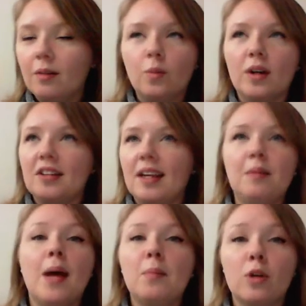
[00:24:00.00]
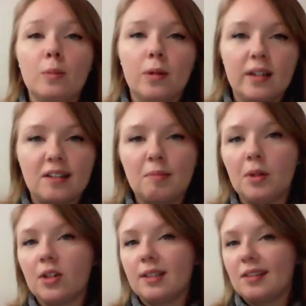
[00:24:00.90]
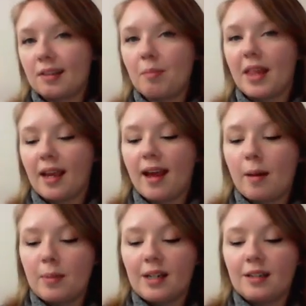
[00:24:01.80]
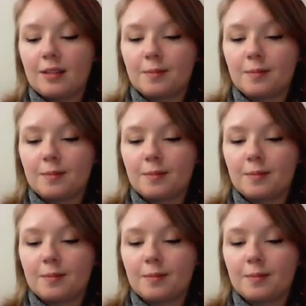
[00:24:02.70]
was a memorable experience. Something happened.